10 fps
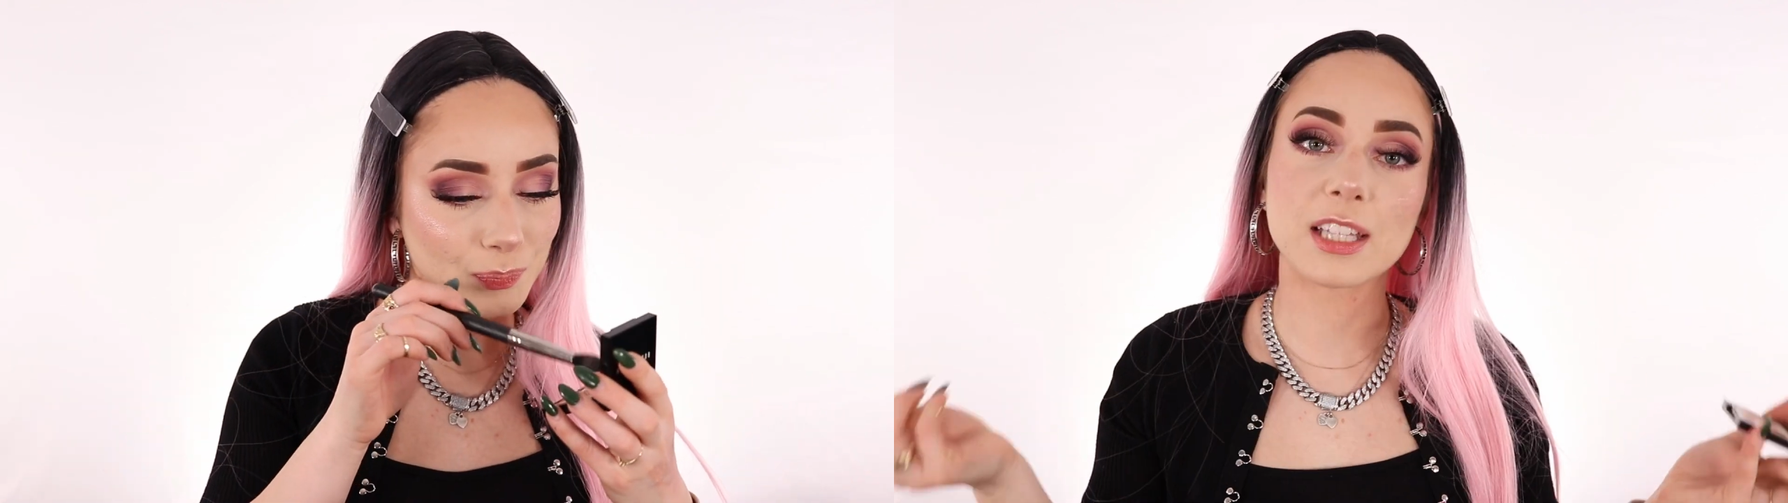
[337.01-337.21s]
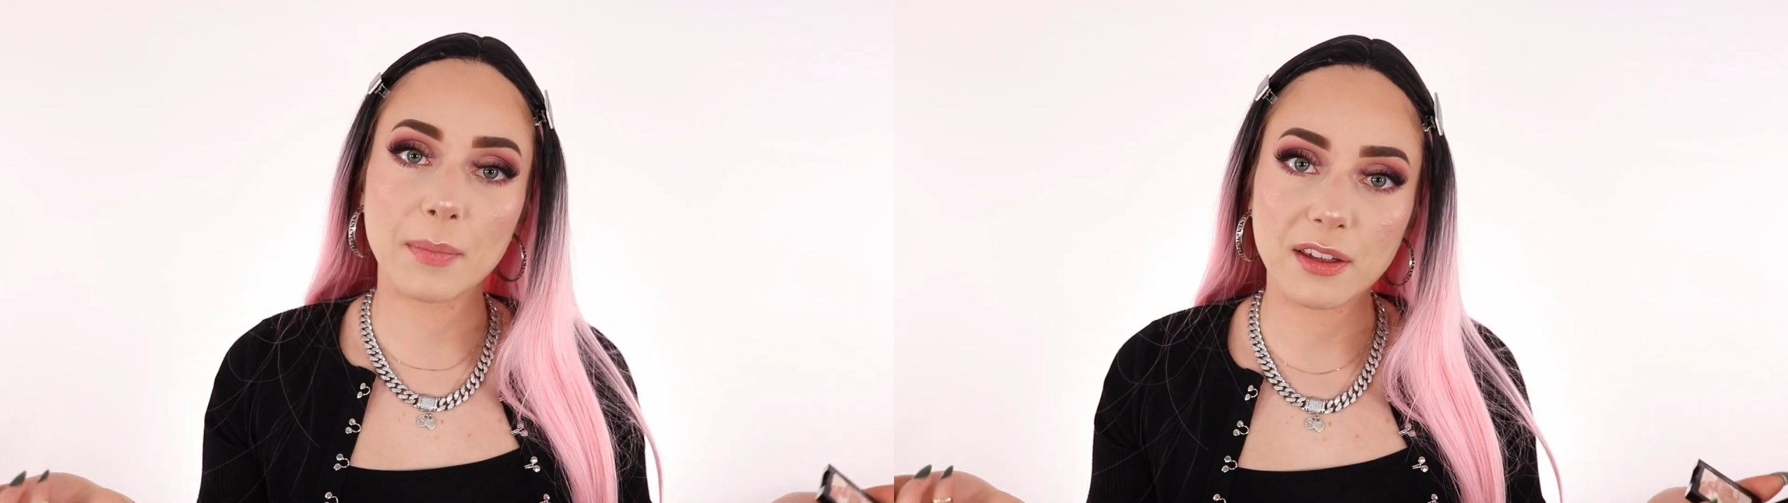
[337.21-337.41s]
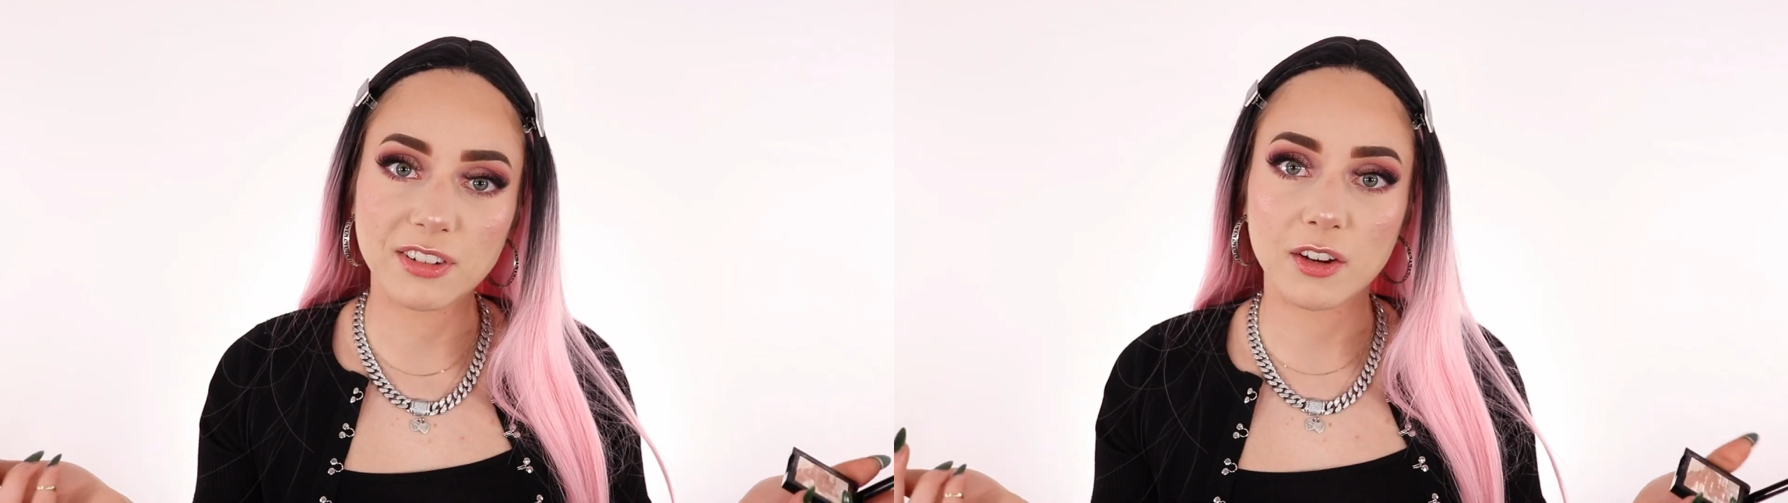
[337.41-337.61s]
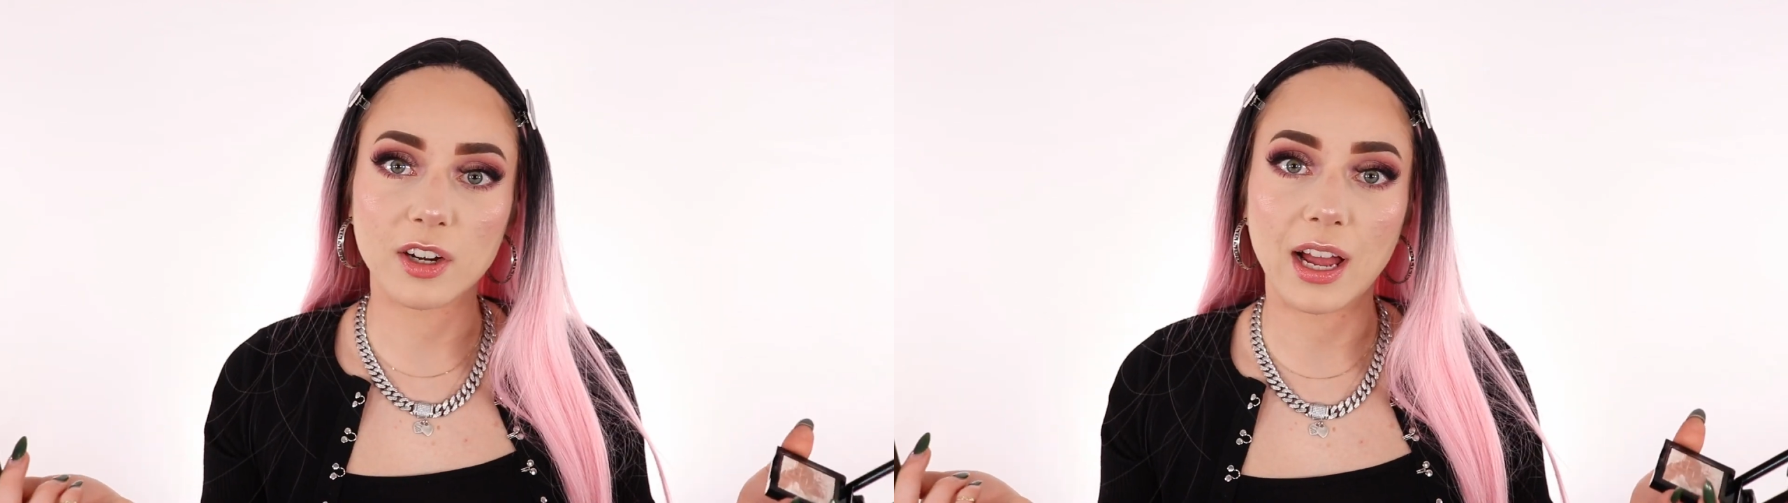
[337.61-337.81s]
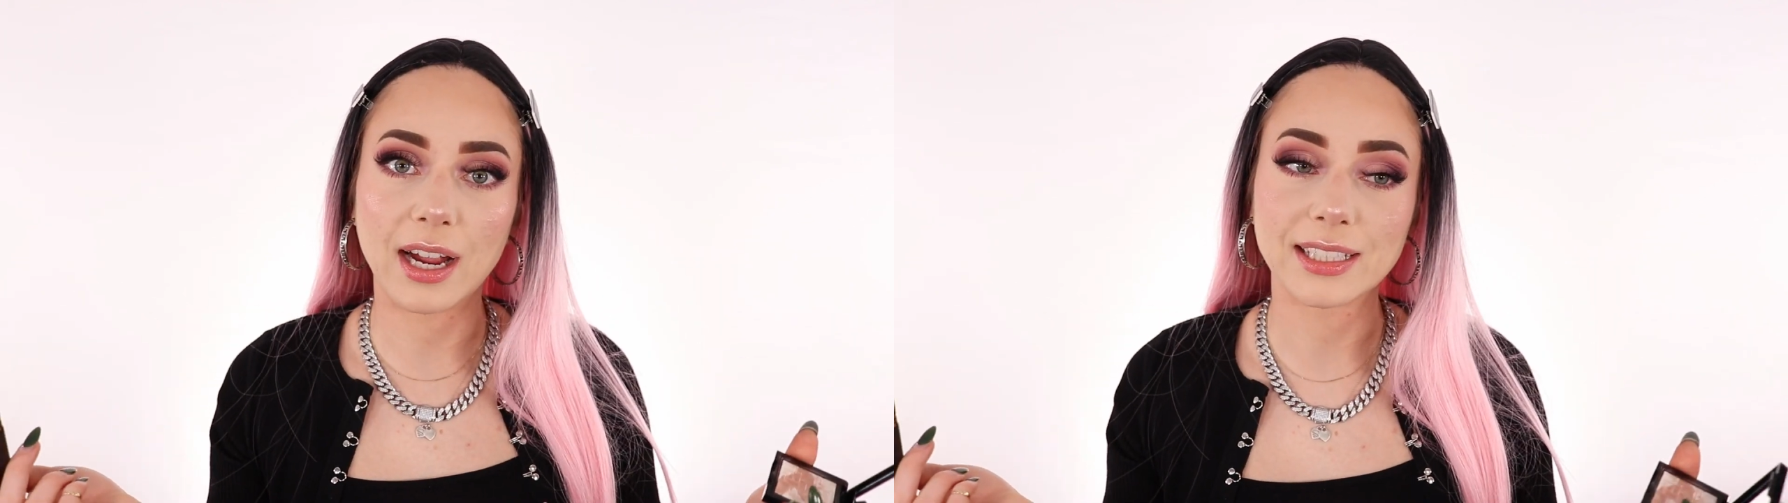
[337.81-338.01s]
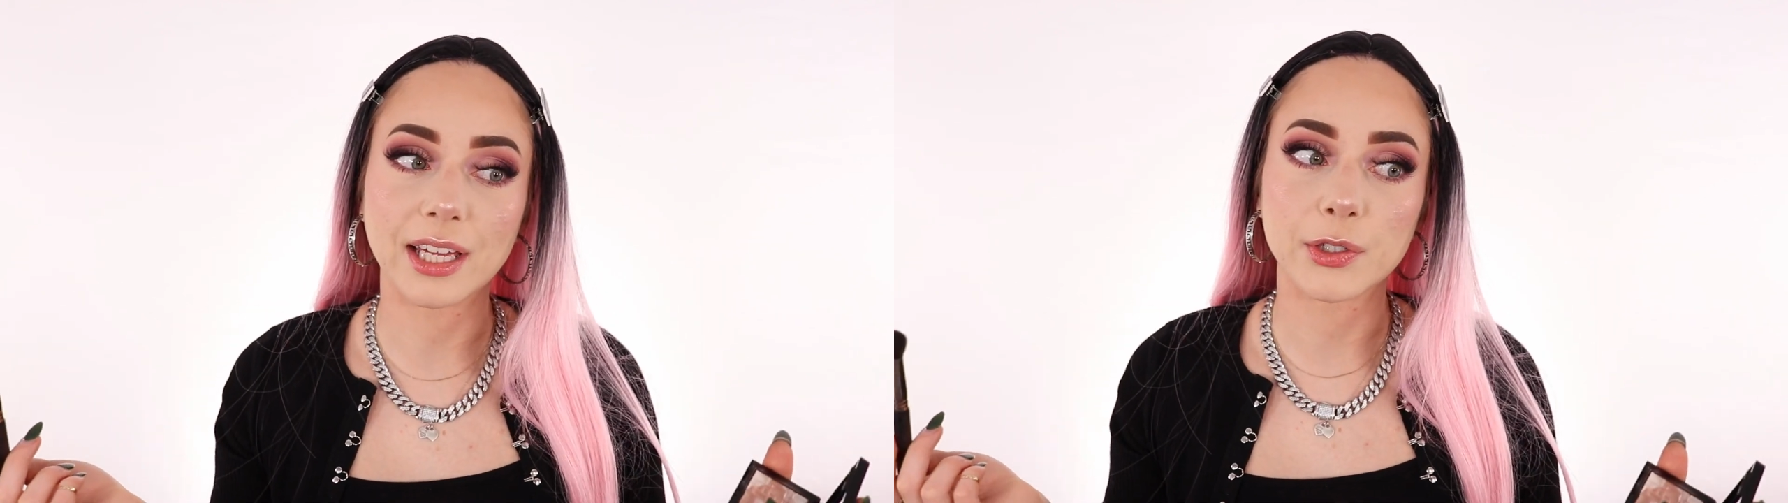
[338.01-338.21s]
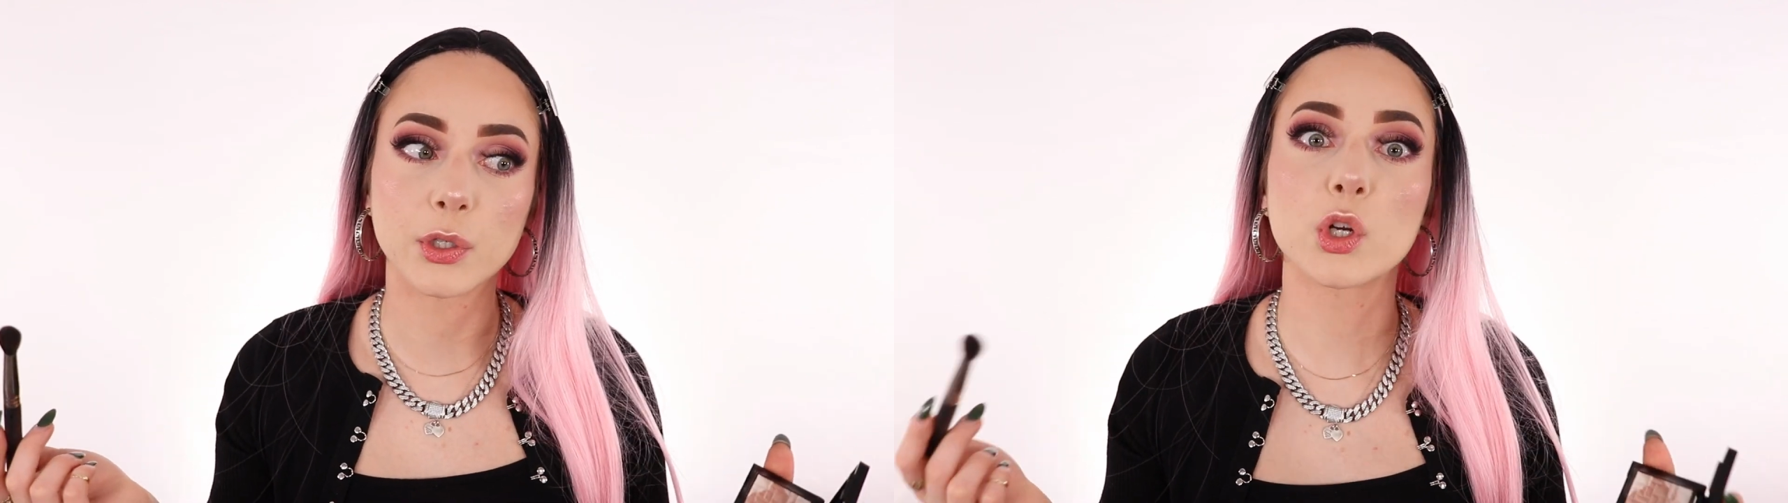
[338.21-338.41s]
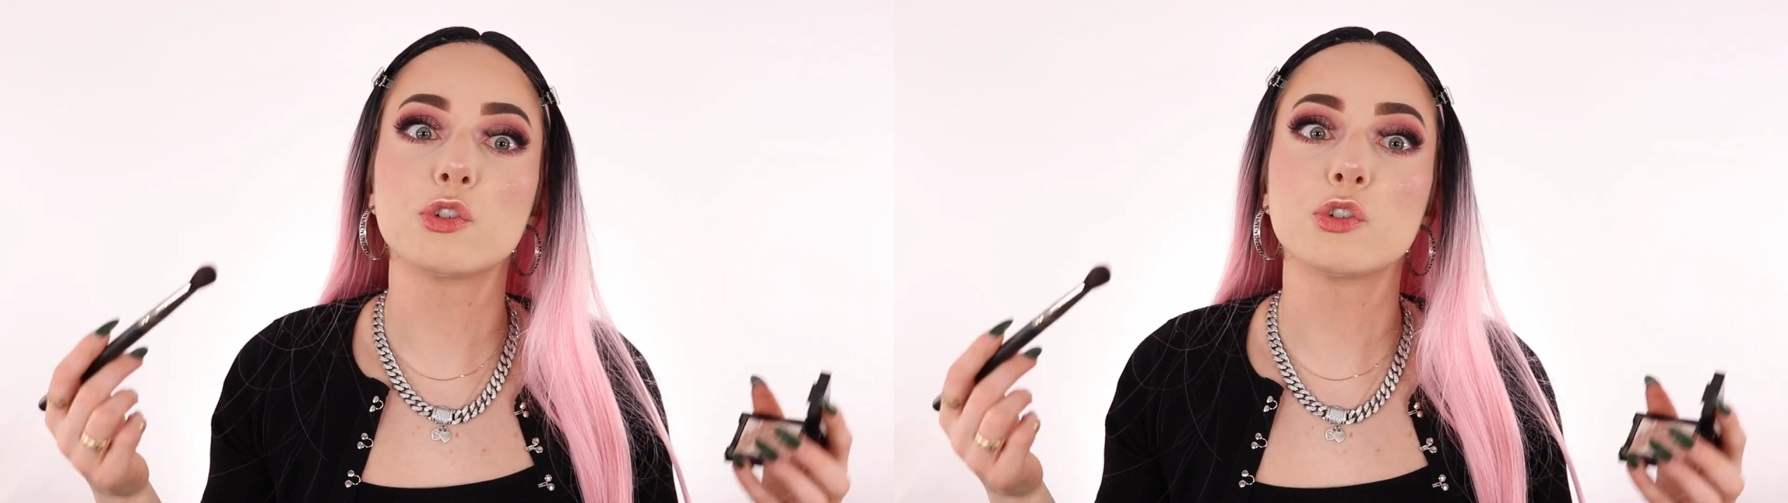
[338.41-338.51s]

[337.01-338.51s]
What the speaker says: Is it my favorite highlighter?